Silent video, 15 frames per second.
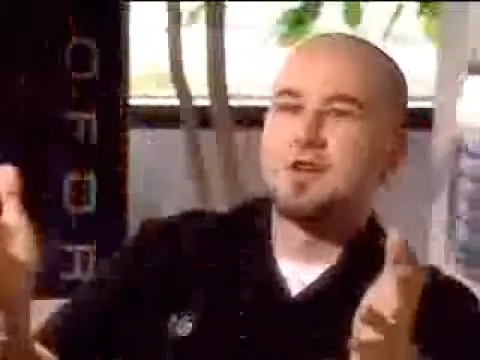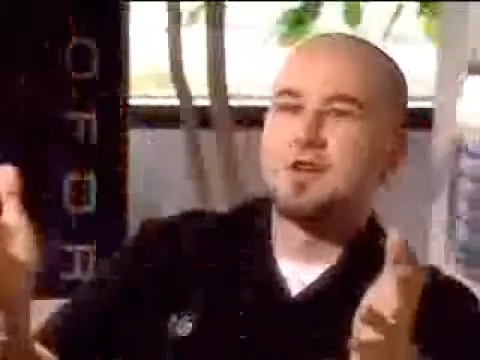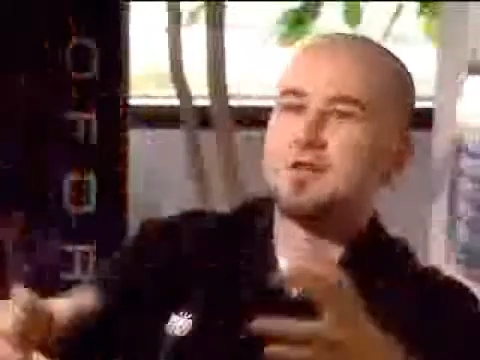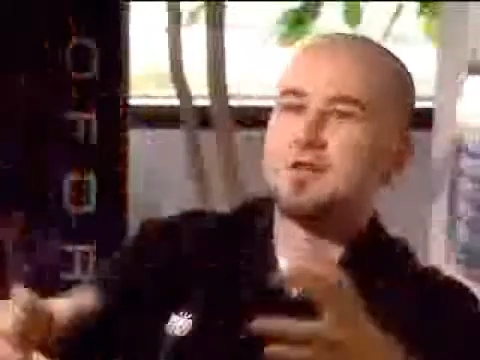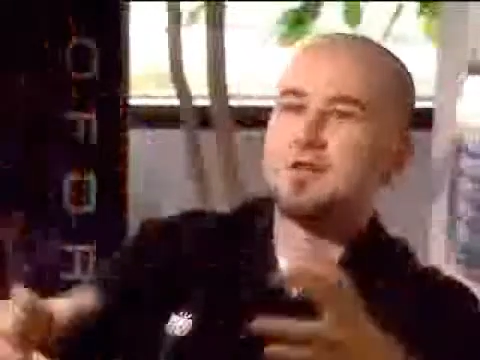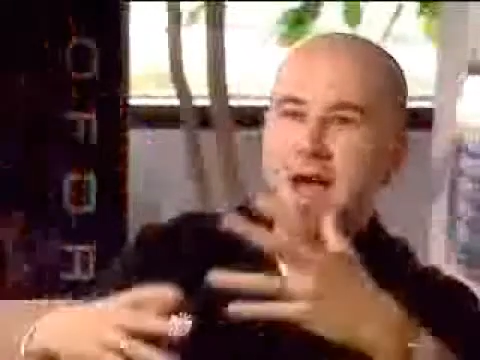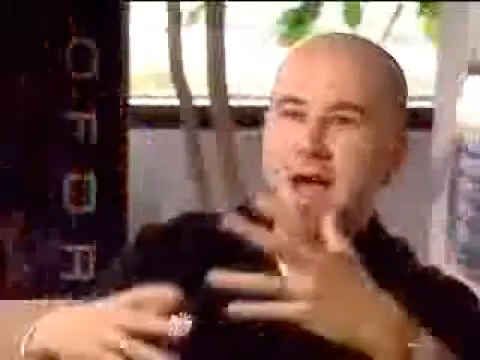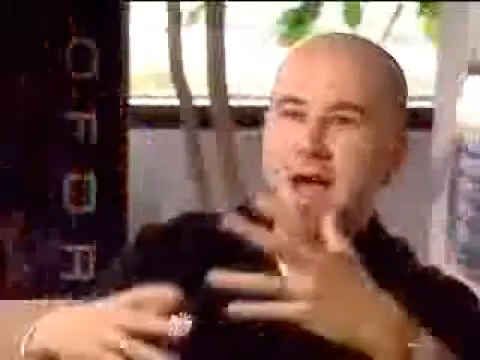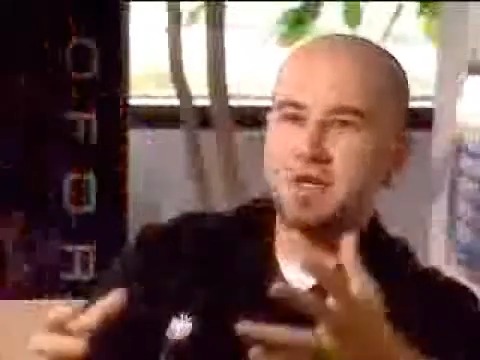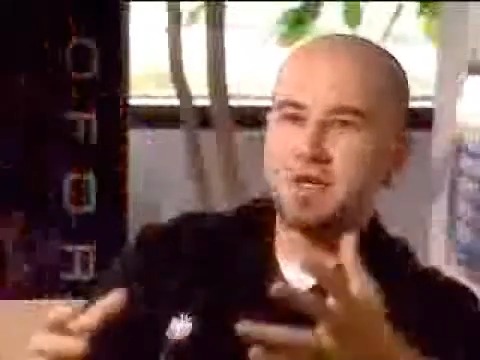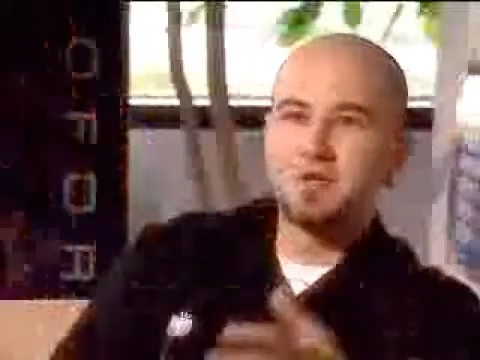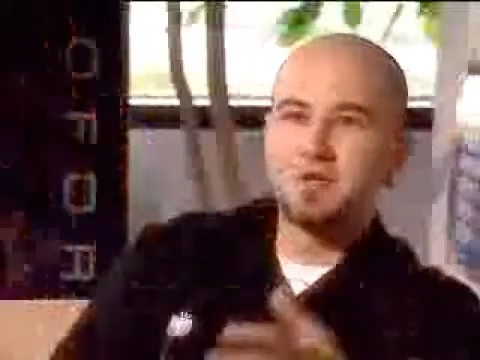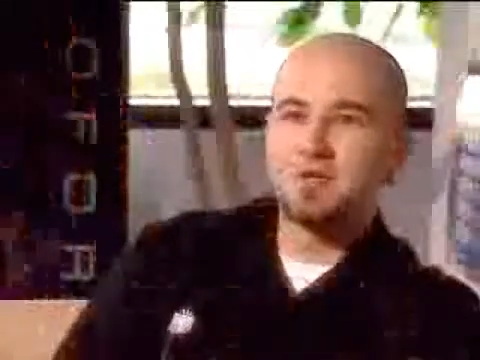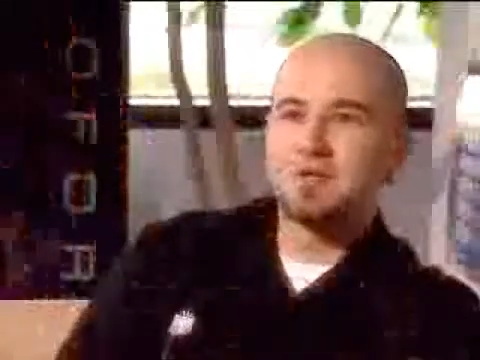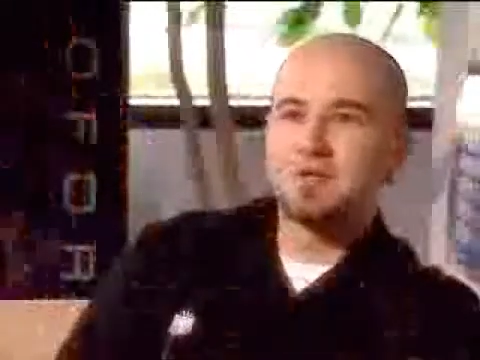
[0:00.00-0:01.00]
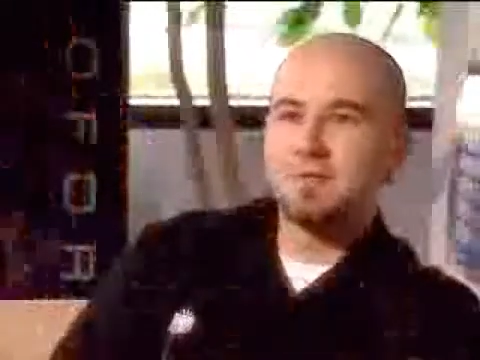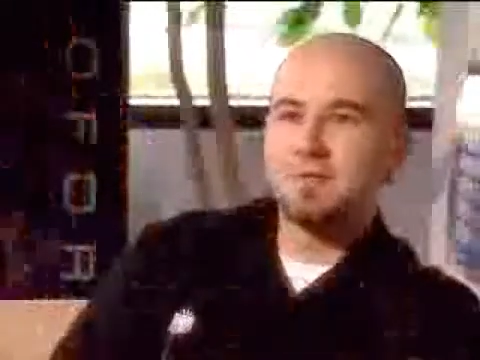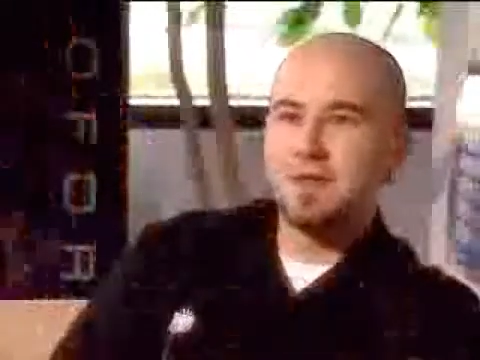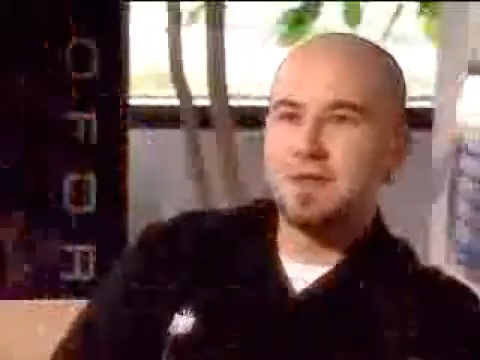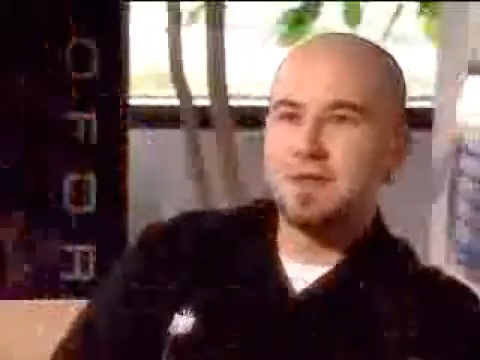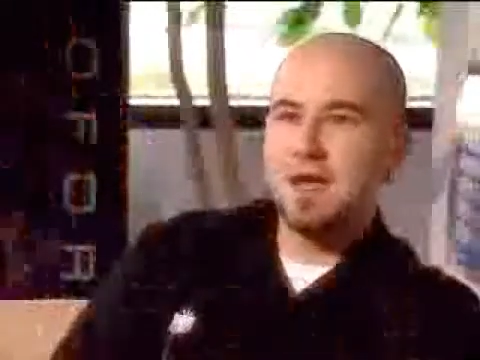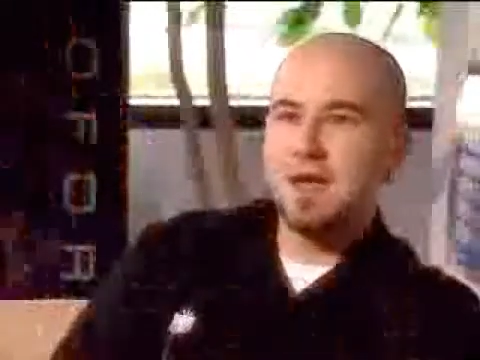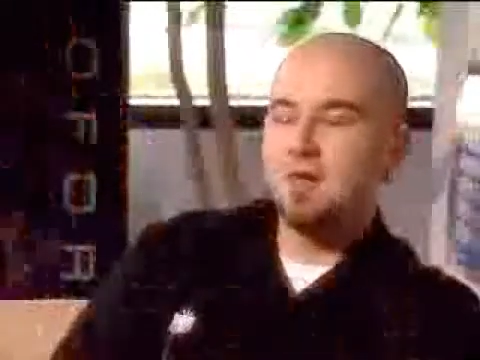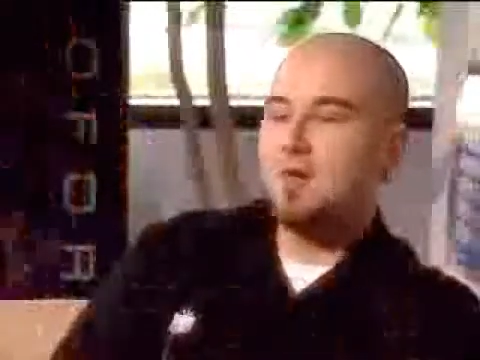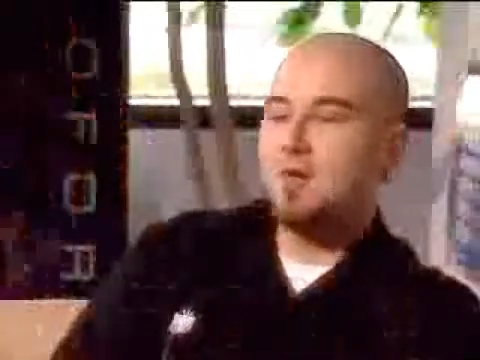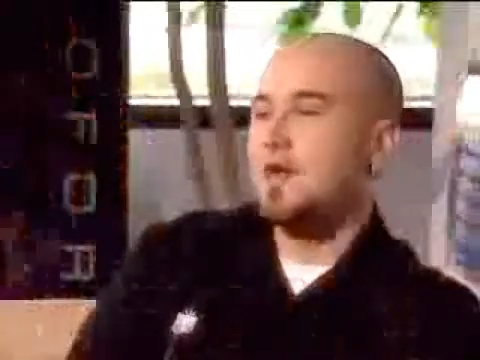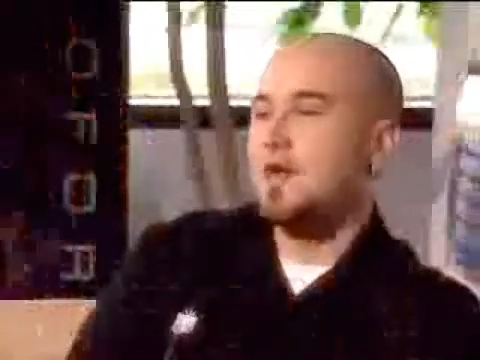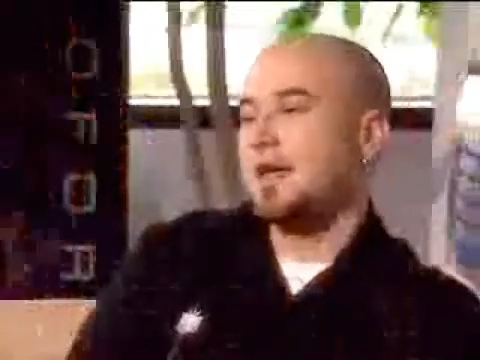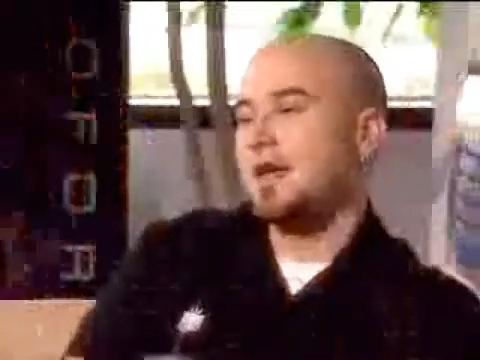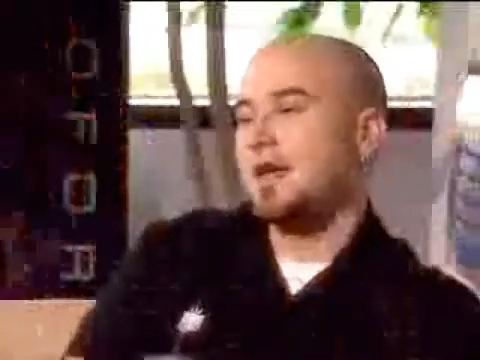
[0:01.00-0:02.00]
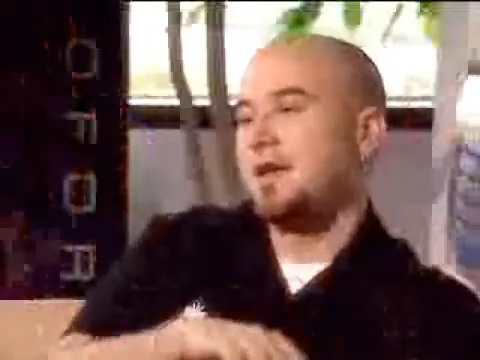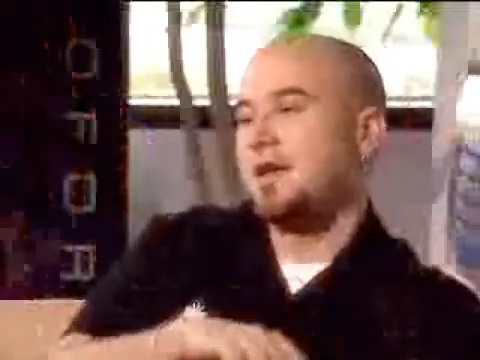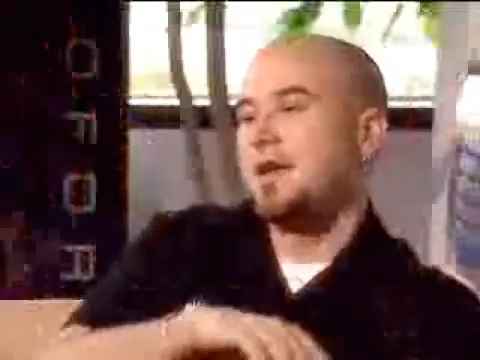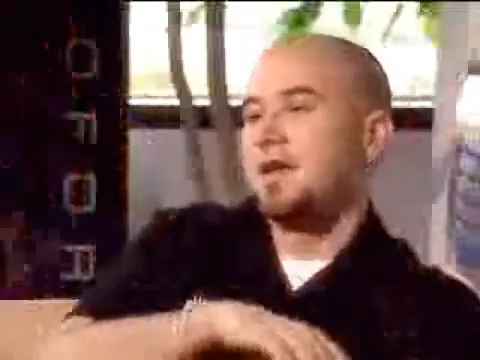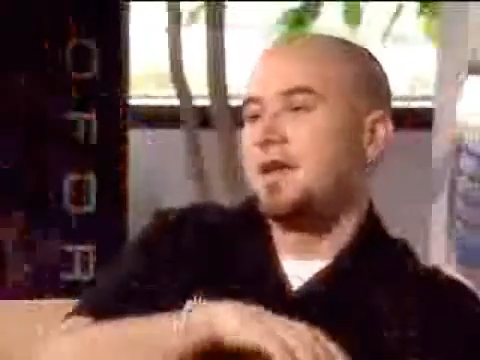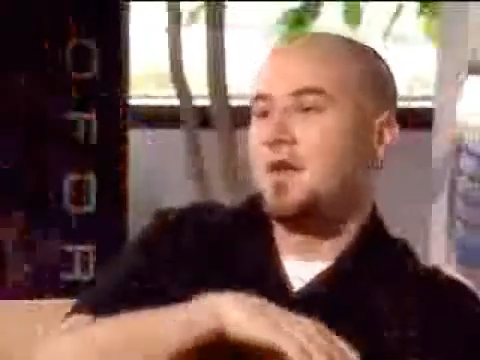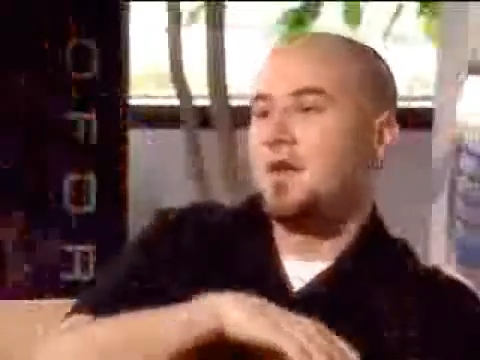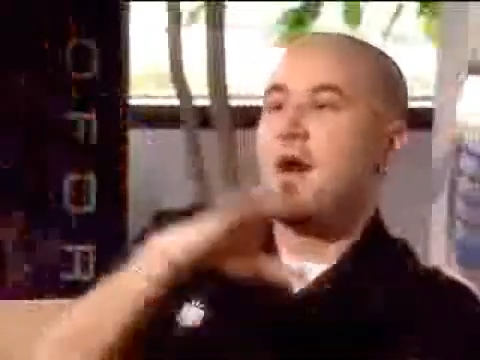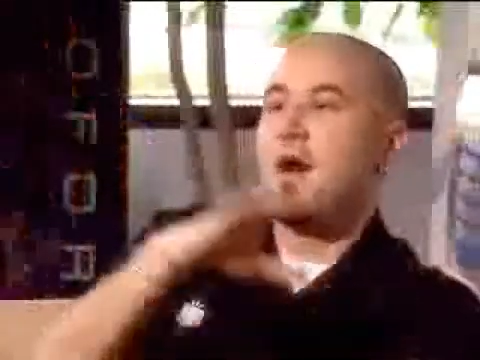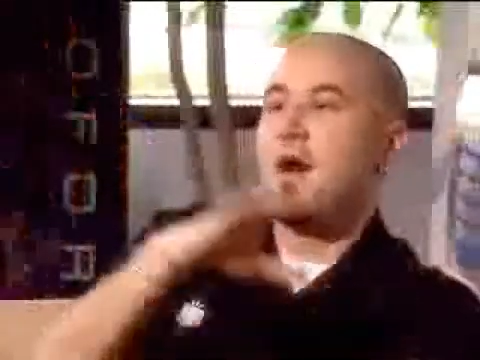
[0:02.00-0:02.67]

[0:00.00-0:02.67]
or a magic user or something like that, or they can go